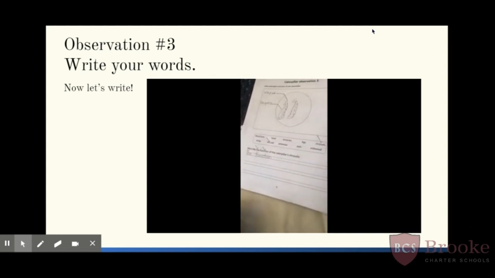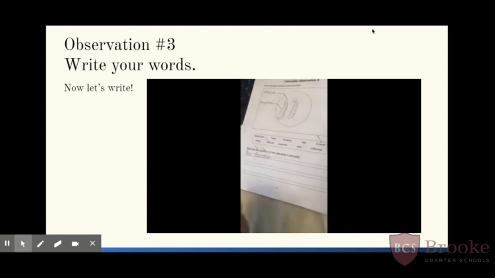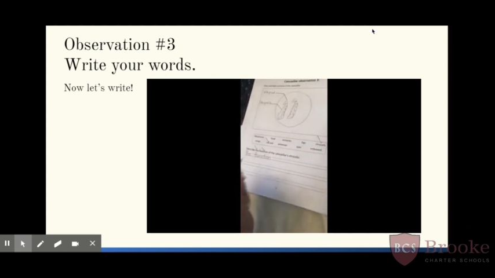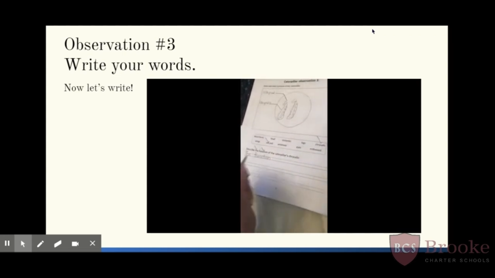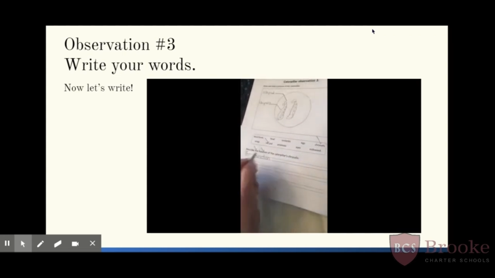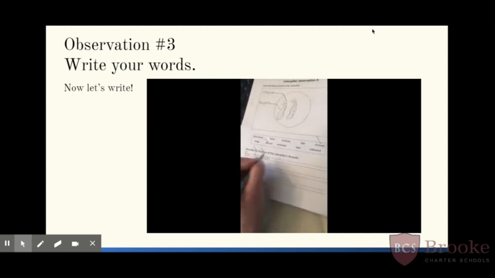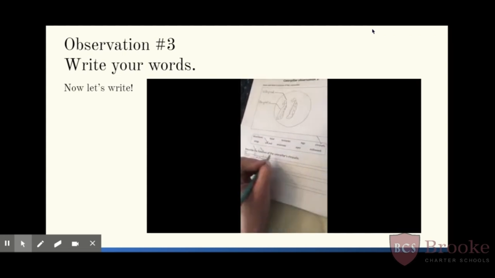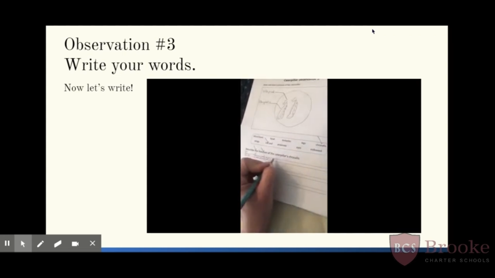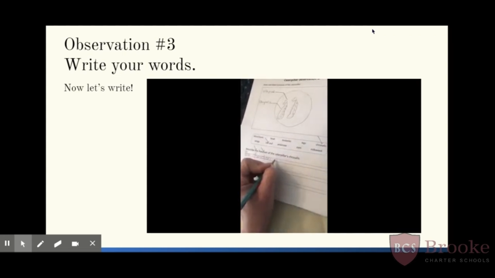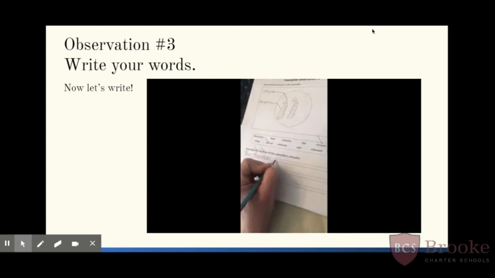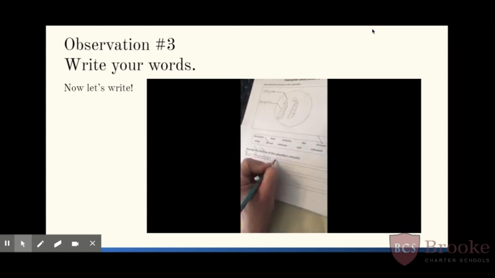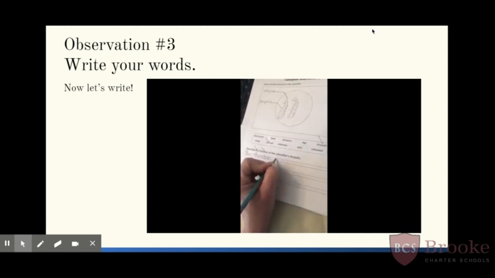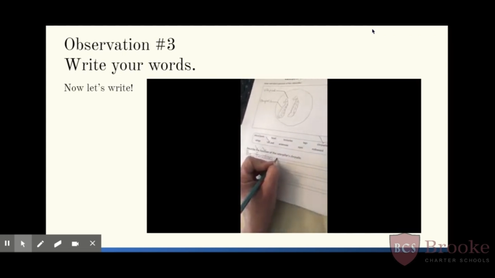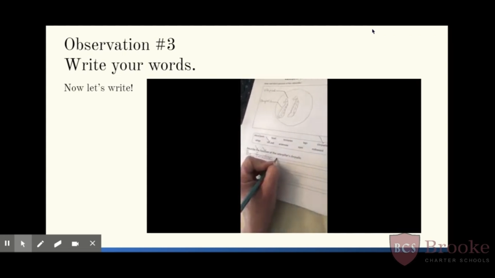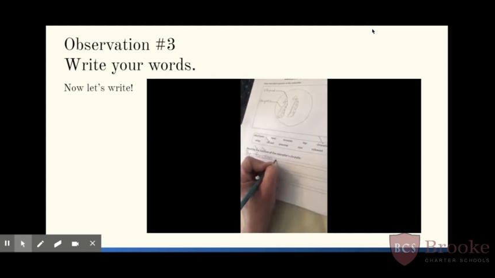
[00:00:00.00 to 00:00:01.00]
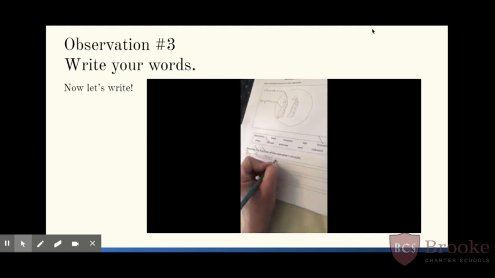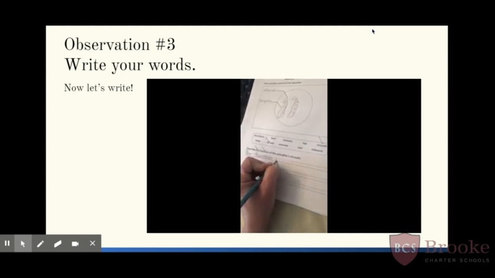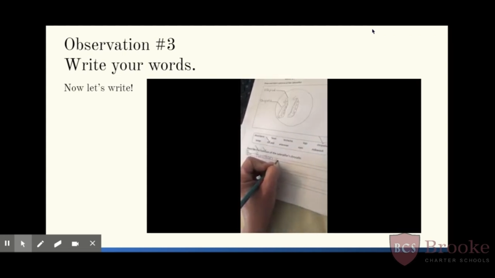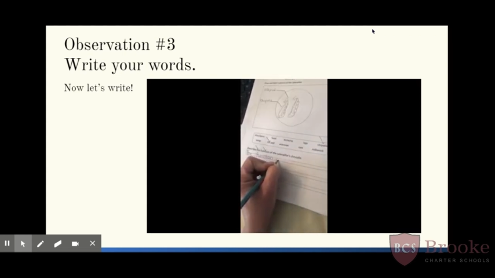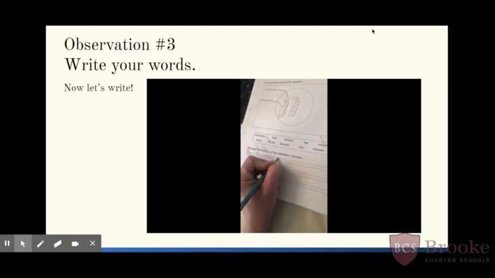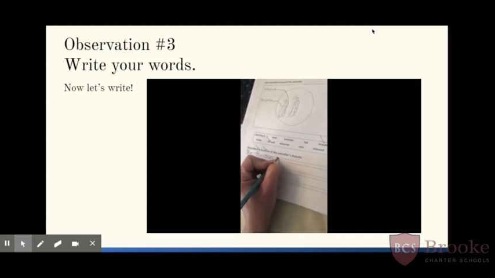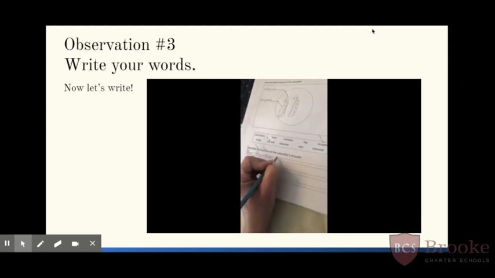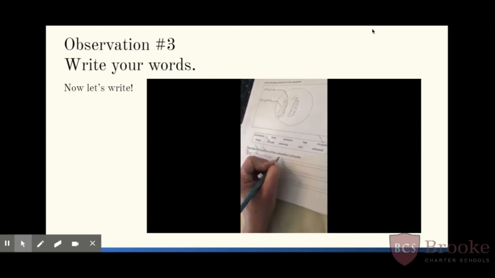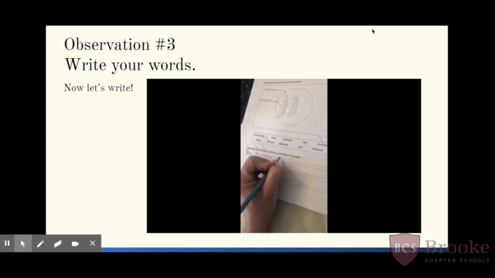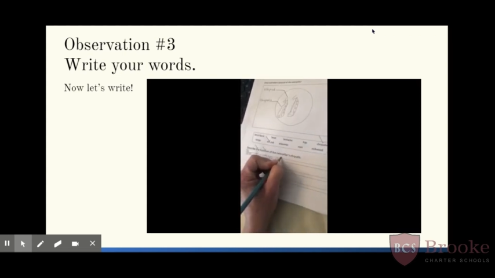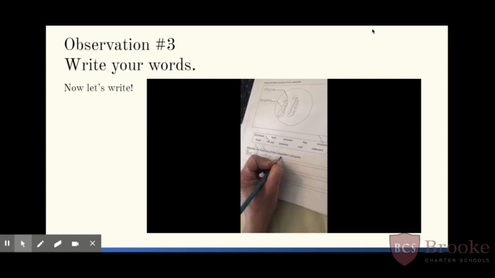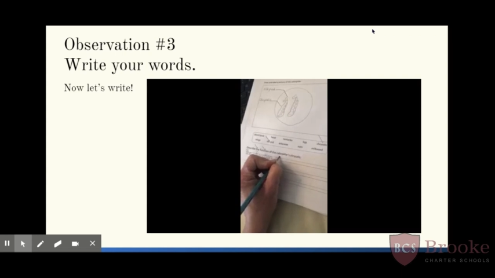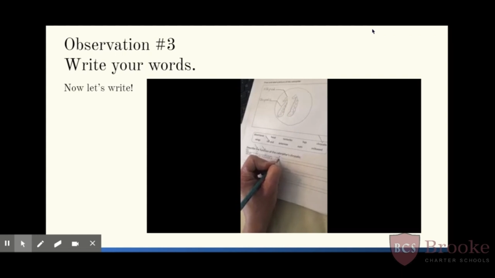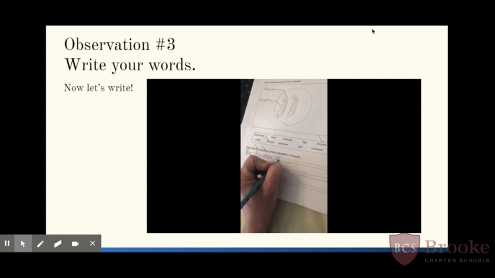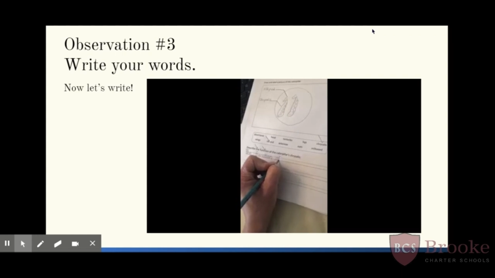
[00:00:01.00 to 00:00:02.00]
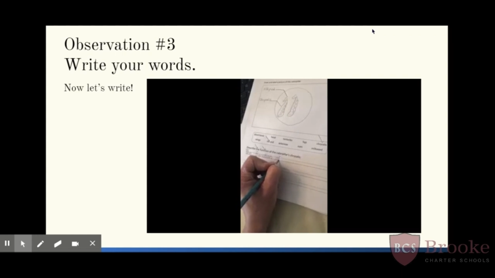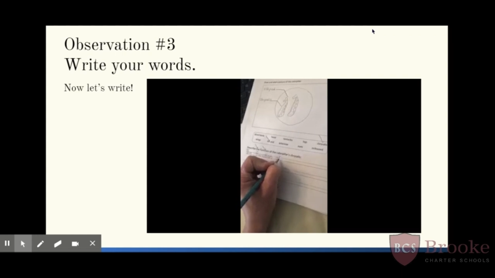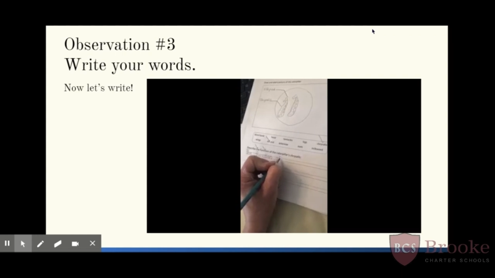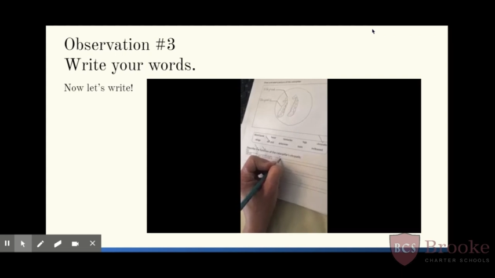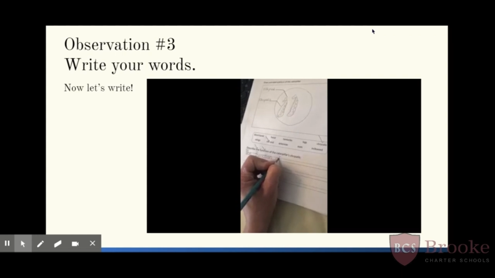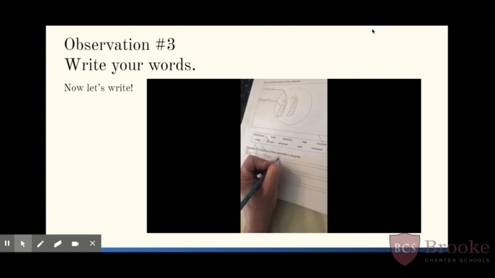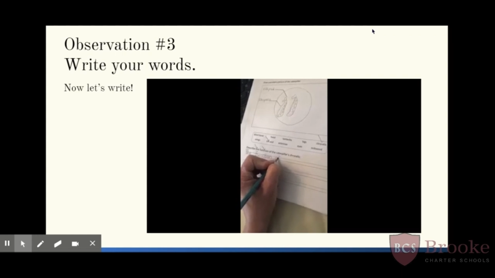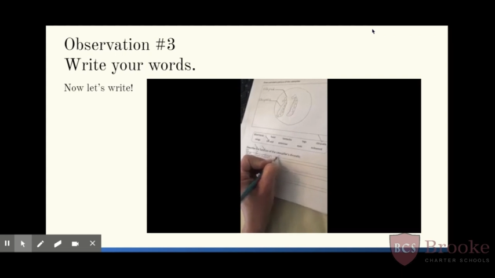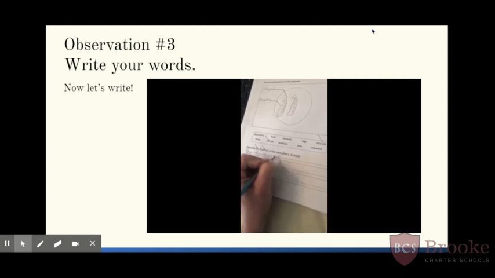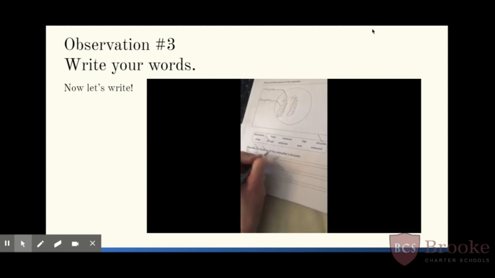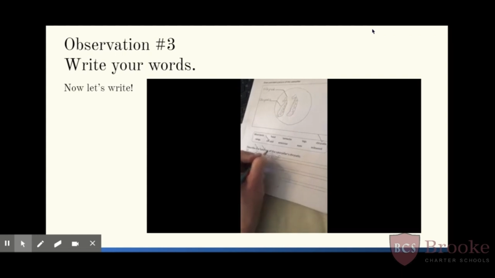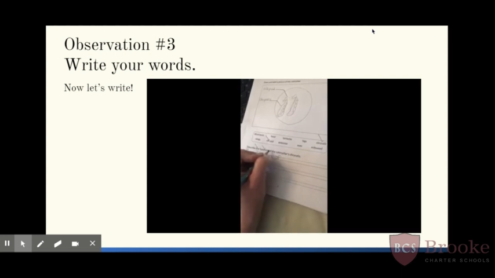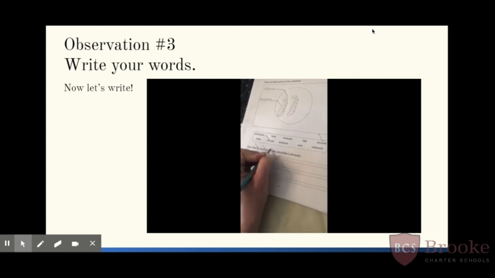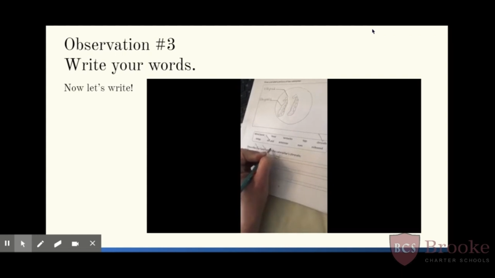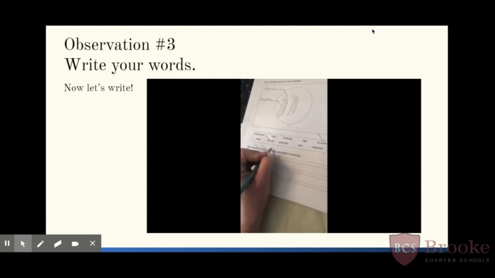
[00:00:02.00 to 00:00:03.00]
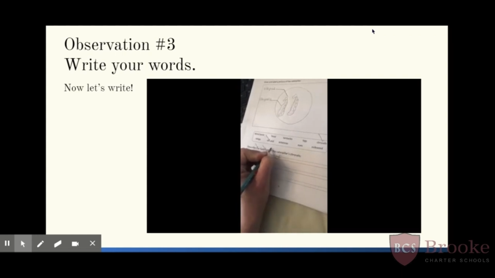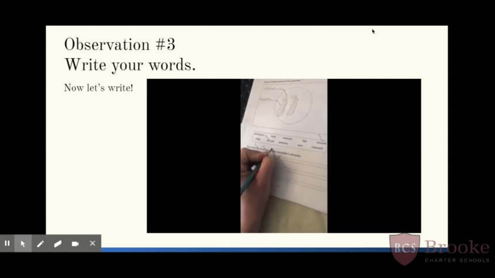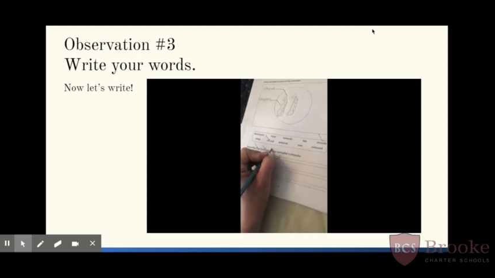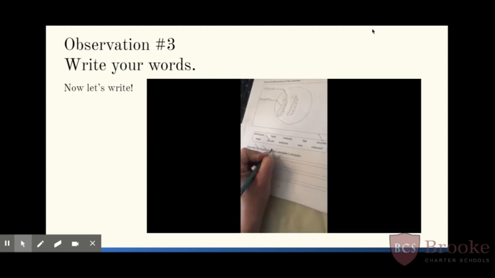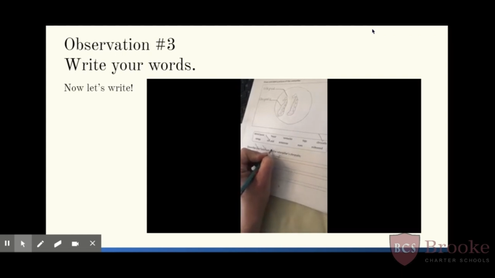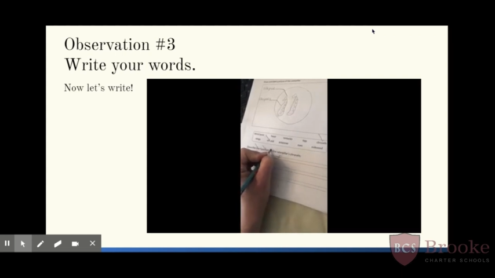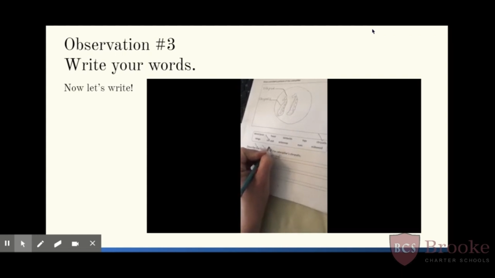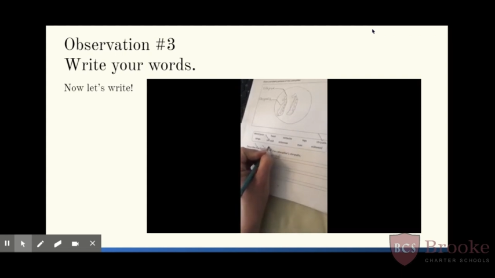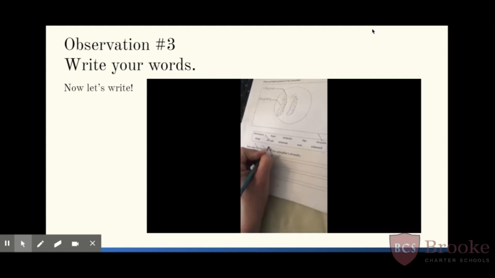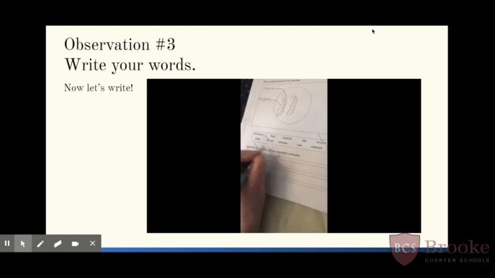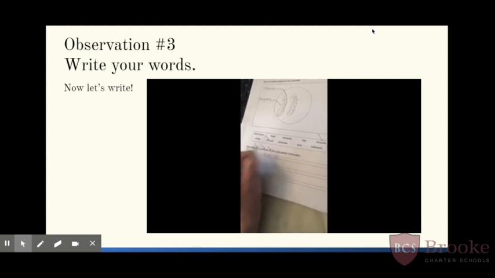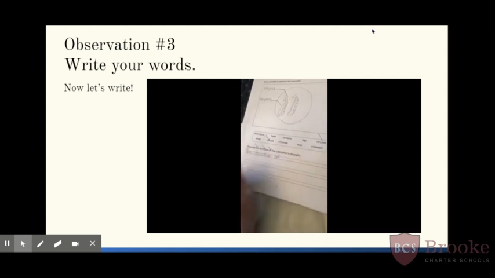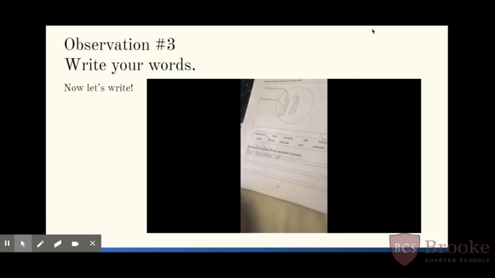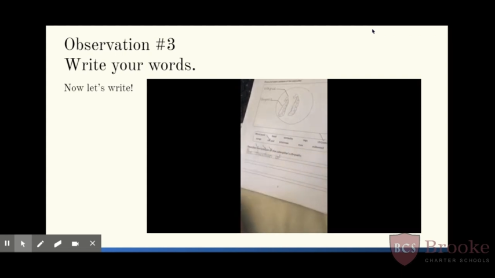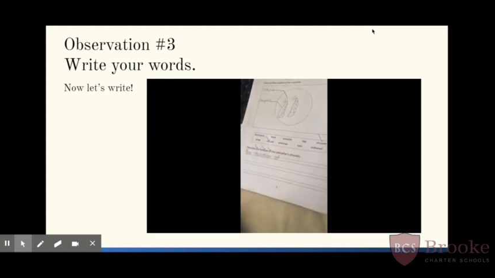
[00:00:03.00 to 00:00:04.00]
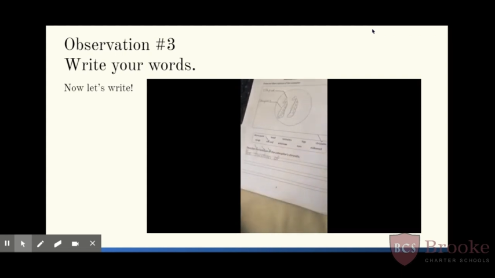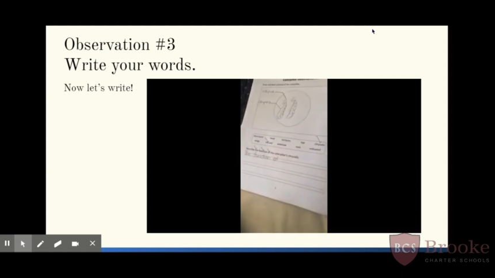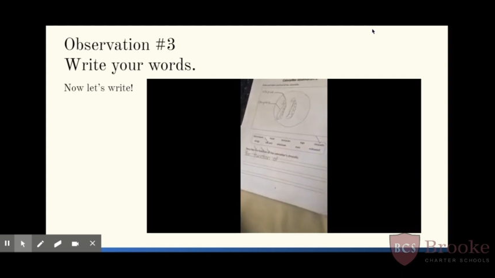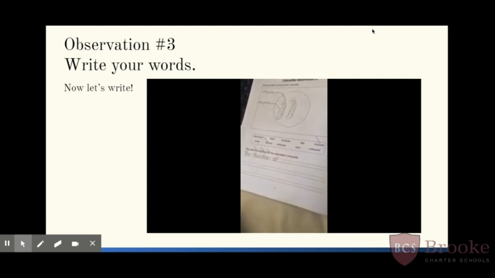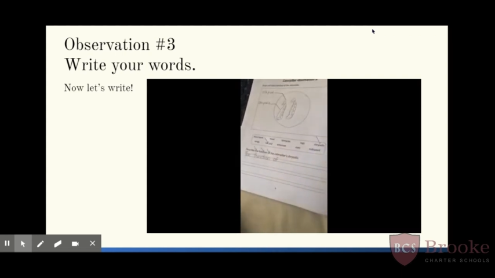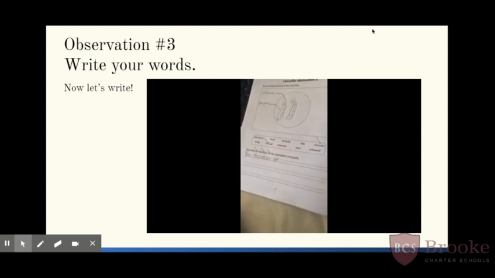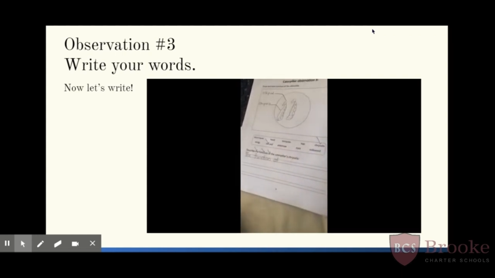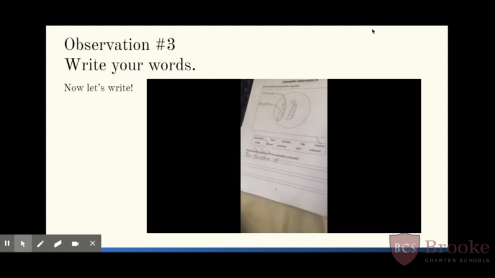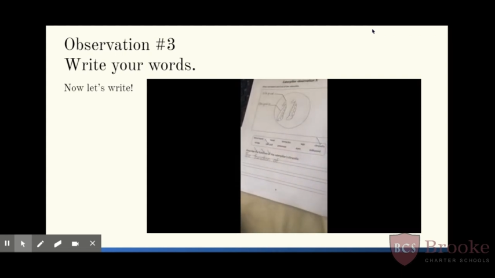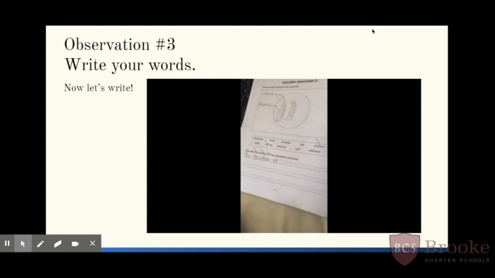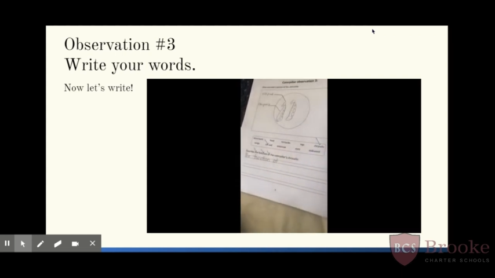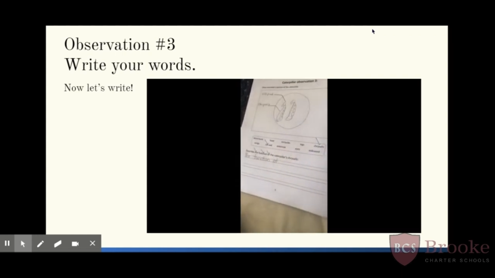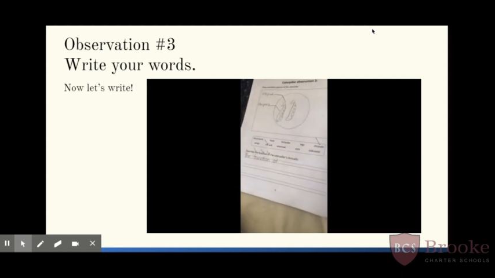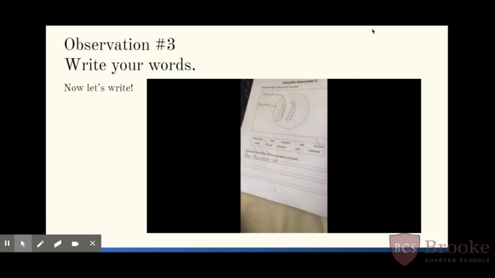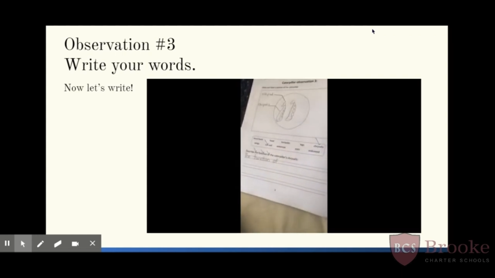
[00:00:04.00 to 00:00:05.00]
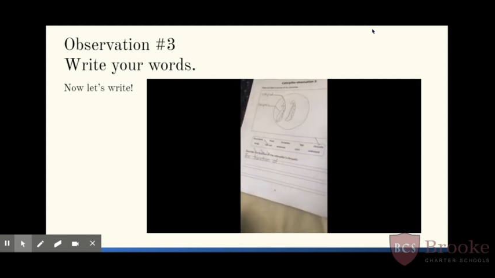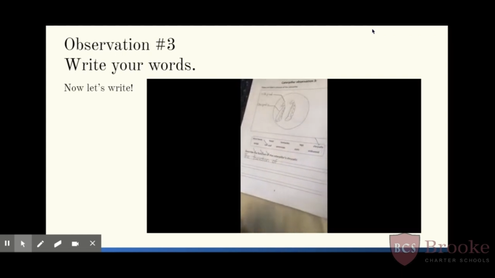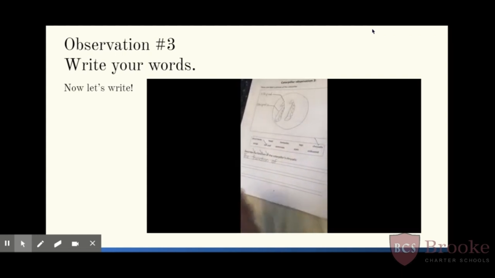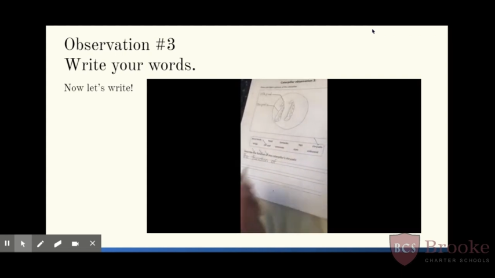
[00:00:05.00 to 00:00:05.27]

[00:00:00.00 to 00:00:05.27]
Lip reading: (no speaker visible)